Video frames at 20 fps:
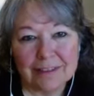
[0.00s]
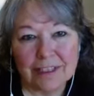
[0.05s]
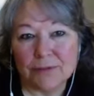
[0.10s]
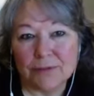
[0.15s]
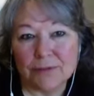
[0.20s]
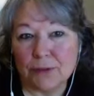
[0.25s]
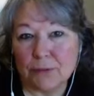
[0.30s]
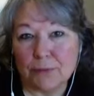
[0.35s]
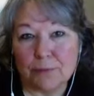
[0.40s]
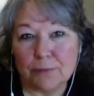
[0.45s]

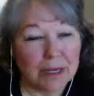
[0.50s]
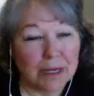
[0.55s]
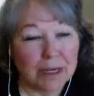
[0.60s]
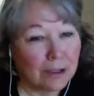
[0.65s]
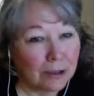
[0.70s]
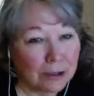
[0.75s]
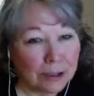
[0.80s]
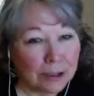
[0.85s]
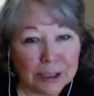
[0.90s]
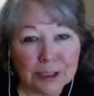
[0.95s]
If you've been
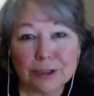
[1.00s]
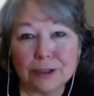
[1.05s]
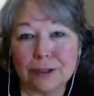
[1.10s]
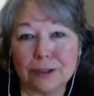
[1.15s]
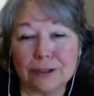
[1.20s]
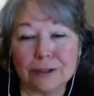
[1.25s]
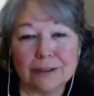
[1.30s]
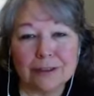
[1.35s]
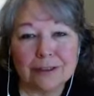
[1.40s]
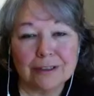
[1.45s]
a
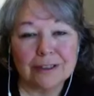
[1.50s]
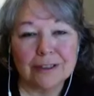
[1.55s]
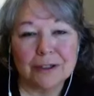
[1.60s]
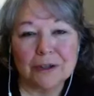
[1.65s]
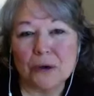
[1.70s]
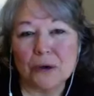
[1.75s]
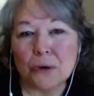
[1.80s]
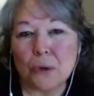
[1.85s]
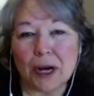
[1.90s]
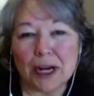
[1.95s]
leader
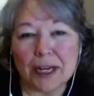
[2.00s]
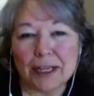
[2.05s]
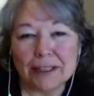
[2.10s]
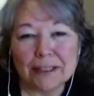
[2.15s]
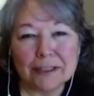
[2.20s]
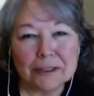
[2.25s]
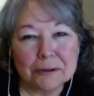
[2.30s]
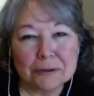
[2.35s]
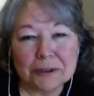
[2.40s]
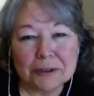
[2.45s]

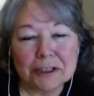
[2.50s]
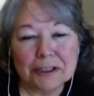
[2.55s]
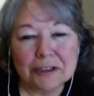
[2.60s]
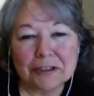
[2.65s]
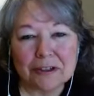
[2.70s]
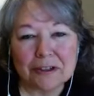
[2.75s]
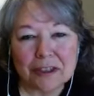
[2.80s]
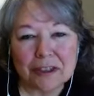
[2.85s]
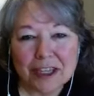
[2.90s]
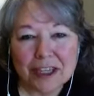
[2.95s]
quietly doing
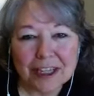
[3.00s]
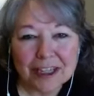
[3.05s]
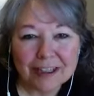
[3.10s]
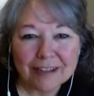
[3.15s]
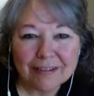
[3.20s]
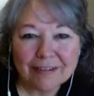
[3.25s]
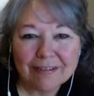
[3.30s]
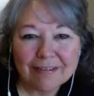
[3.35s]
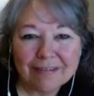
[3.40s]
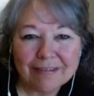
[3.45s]
your
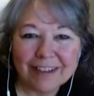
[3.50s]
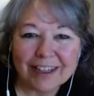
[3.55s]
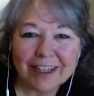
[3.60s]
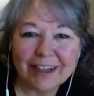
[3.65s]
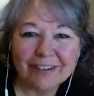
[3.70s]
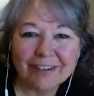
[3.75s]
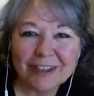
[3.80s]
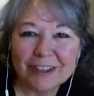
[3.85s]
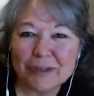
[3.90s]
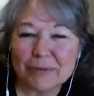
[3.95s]
thing
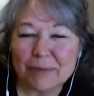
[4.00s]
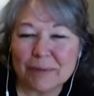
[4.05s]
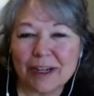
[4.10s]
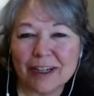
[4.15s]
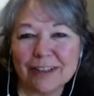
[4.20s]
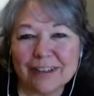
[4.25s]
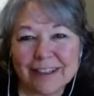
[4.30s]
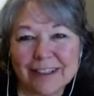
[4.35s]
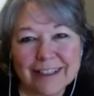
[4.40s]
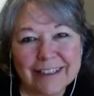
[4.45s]
without the
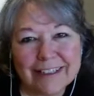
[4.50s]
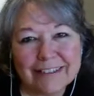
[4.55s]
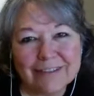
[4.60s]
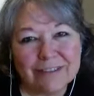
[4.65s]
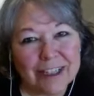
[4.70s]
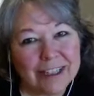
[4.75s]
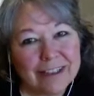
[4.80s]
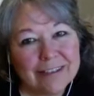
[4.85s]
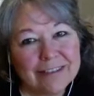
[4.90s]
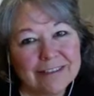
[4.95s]
spotlight,
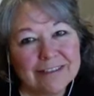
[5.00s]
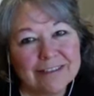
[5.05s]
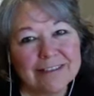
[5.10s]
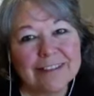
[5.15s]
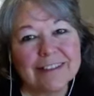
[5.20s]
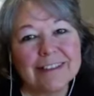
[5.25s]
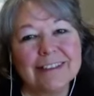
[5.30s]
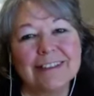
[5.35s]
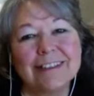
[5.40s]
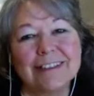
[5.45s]
well,
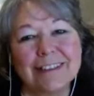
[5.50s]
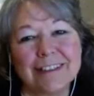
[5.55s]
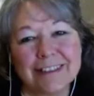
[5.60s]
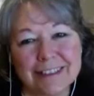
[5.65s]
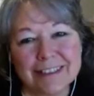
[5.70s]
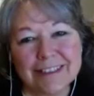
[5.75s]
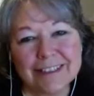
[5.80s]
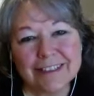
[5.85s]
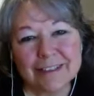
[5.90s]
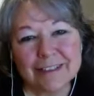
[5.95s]

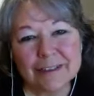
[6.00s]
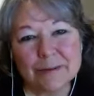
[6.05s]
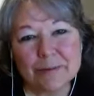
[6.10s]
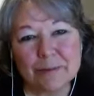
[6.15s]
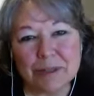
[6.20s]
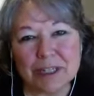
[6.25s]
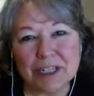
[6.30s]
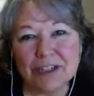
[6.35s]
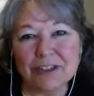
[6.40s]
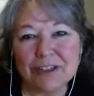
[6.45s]
this
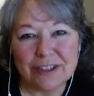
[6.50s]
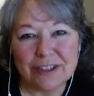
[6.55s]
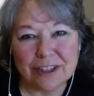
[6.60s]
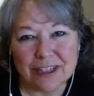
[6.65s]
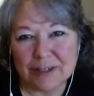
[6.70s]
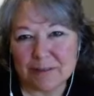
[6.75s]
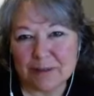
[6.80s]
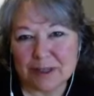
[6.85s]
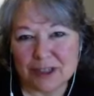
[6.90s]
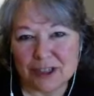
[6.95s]
could be
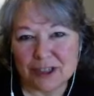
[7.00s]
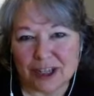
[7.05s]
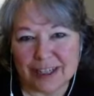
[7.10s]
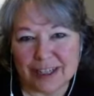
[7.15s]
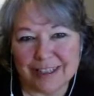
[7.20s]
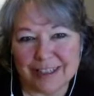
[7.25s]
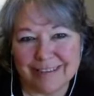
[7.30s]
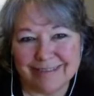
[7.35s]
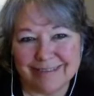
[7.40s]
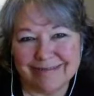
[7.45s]
time to
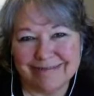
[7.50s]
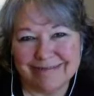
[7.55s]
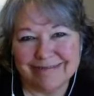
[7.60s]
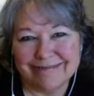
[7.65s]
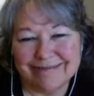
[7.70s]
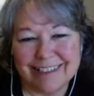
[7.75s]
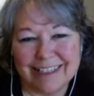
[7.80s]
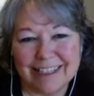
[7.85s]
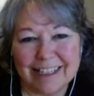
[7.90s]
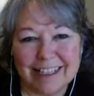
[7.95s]
shine.
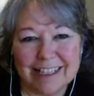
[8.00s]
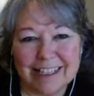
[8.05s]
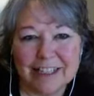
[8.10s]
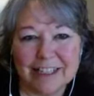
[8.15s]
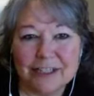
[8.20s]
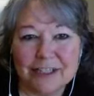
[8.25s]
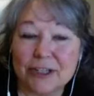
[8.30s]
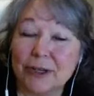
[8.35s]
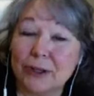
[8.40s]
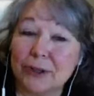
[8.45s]

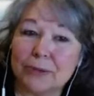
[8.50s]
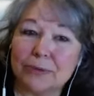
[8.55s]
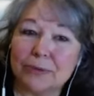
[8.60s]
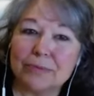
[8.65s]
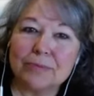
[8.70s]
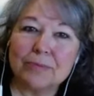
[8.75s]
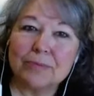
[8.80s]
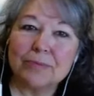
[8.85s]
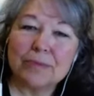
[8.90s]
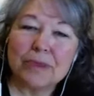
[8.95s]
So,
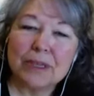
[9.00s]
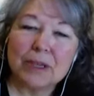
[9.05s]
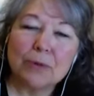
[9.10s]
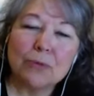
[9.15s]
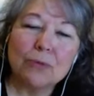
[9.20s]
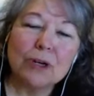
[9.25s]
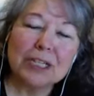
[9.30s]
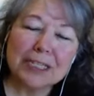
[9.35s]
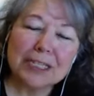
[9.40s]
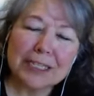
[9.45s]

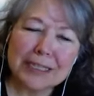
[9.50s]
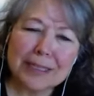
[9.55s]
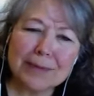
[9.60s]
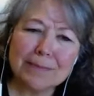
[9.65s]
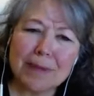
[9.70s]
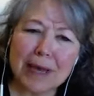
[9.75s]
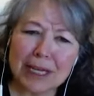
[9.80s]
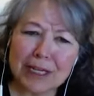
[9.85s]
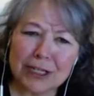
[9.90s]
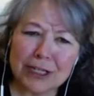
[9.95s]
what's the
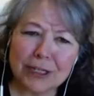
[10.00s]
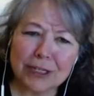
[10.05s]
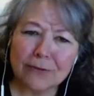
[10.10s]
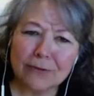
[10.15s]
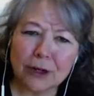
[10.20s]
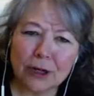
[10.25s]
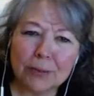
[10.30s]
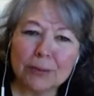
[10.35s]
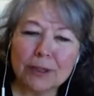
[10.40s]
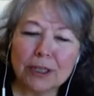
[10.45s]
magic
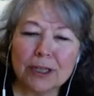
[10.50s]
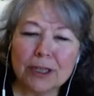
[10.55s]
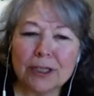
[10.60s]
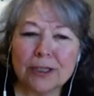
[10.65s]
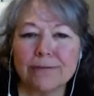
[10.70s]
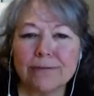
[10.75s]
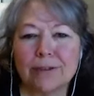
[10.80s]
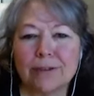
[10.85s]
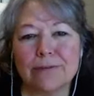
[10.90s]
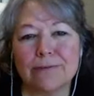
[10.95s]

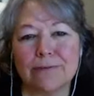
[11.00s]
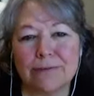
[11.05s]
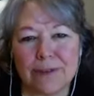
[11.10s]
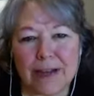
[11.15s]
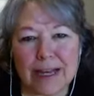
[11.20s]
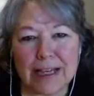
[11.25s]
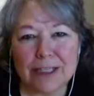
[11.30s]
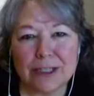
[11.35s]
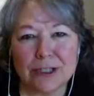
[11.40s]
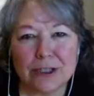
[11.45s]
formula for
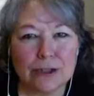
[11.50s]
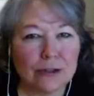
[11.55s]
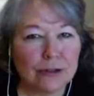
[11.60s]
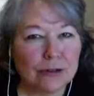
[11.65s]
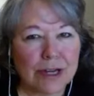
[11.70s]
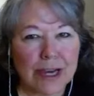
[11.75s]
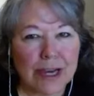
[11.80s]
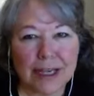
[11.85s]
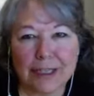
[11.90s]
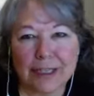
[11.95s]

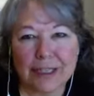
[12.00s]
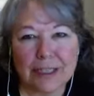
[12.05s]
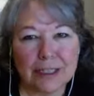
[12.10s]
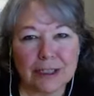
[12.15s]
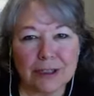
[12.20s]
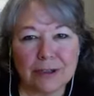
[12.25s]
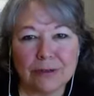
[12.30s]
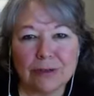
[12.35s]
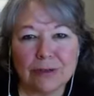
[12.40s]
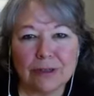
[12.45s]

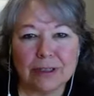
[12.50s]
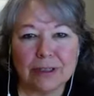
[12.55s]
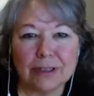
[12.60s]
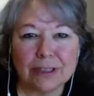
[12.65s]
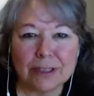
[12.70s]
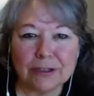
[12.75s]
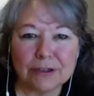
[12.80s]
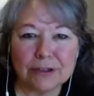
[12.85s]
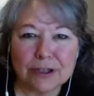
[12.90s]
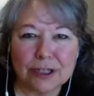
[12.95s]
fast-tracking your
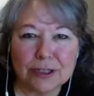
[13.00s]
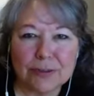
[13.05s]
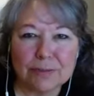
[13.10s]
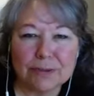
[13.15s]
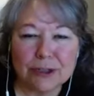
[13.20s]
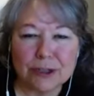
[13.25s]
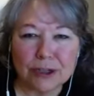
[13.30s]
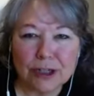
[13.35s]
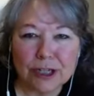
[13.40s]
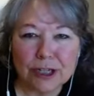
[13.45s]
leadership
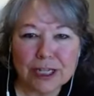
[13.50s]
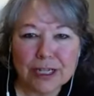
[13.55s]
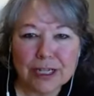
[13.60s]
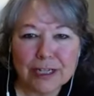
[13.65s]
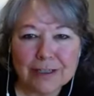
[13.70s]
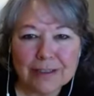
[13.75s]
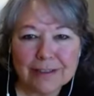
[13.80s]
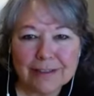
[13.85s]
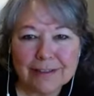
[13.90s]
journey?